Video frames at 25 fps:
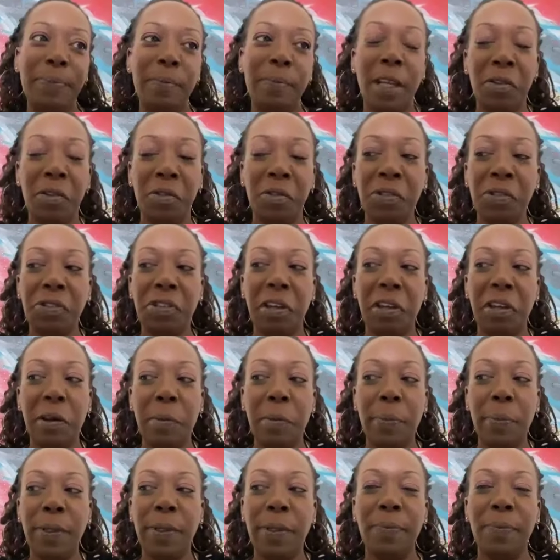
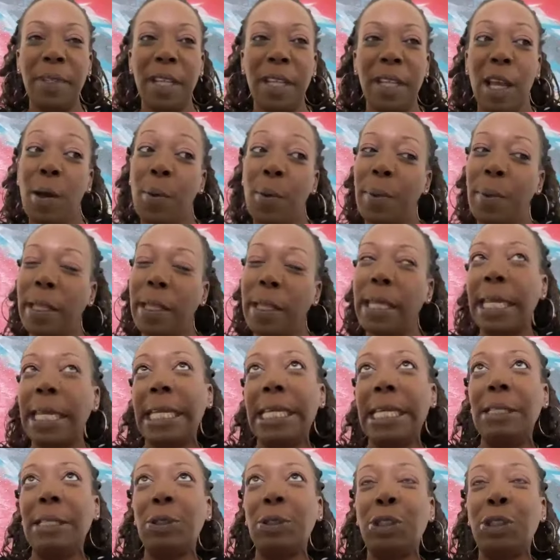understandable. But
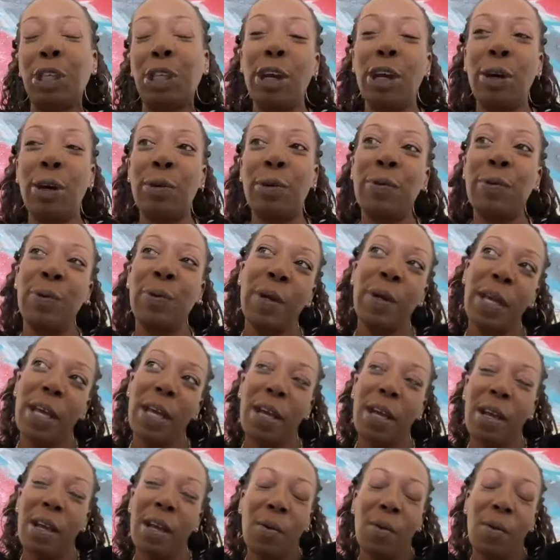so
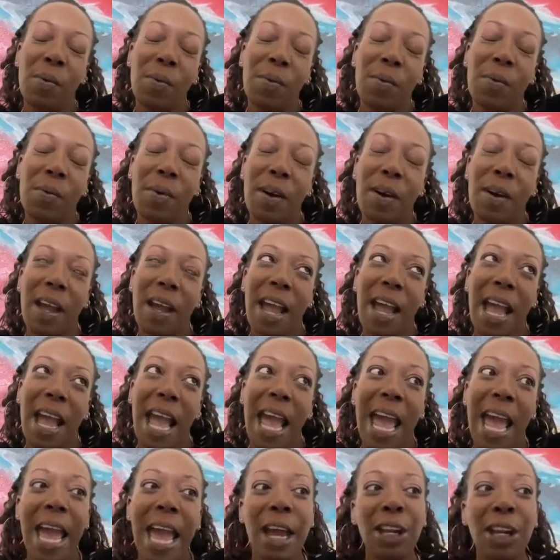
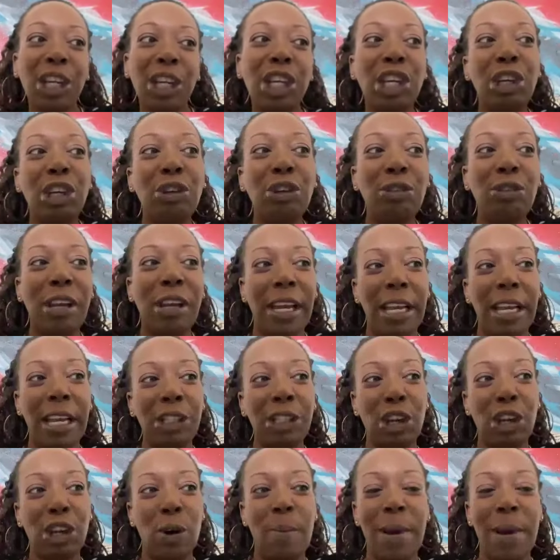how do you
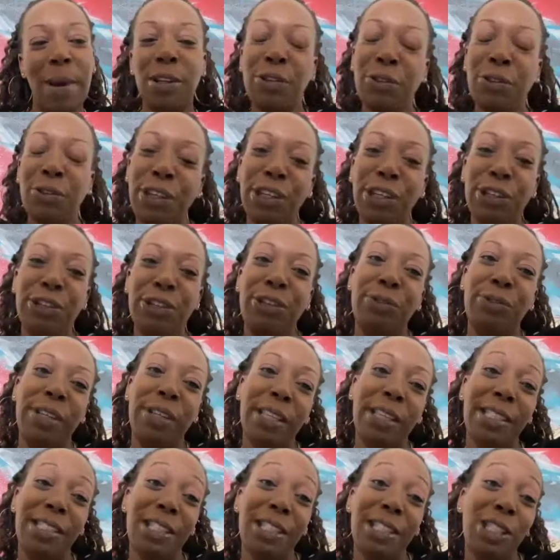guys go about doing your due
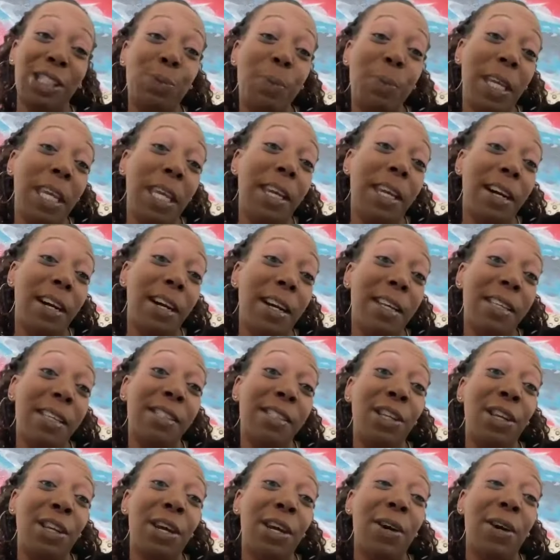diligence?
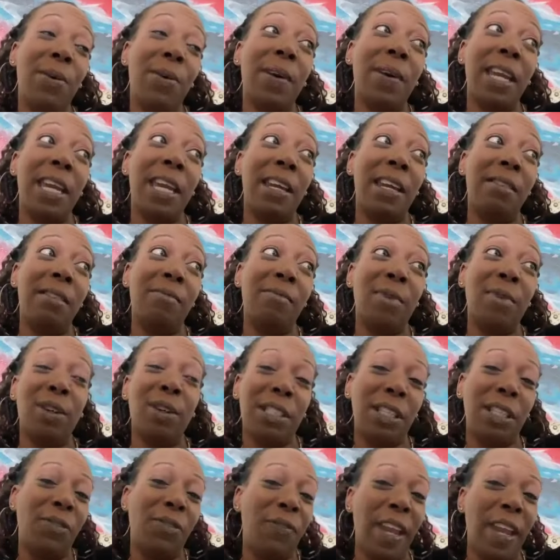Because, in
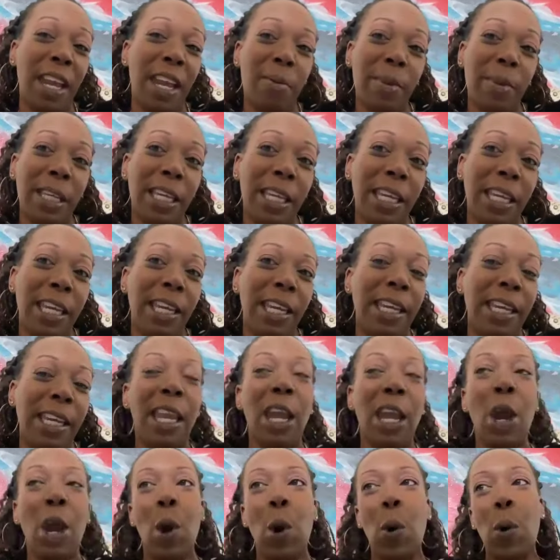multifamily
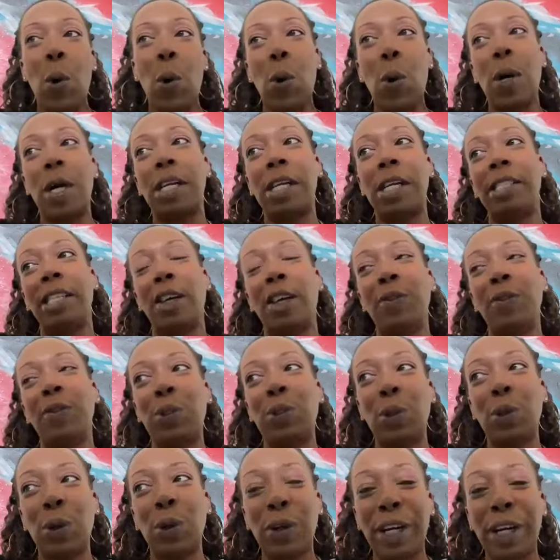or
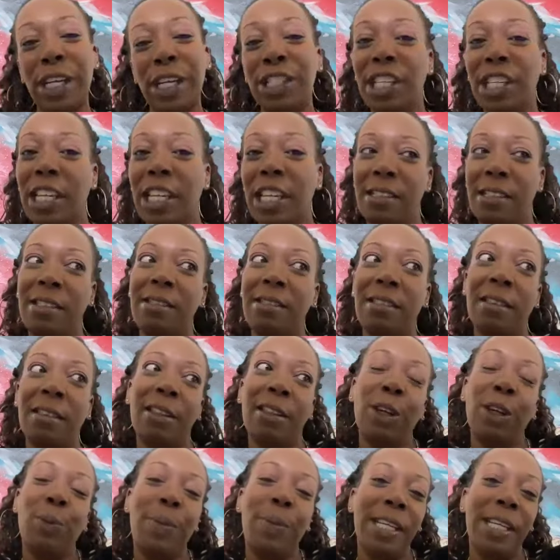self-storage, it's a
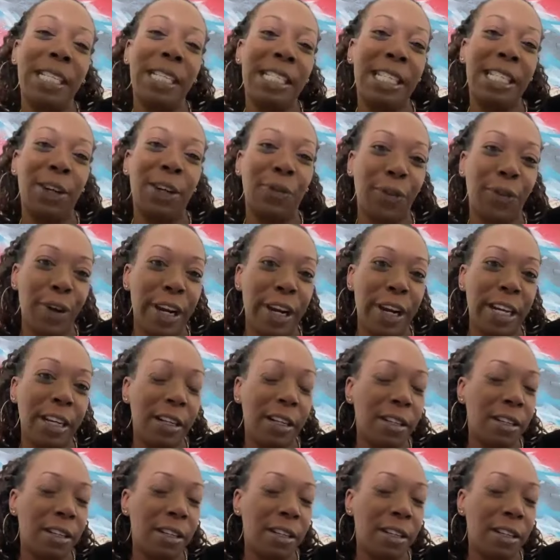little bit different,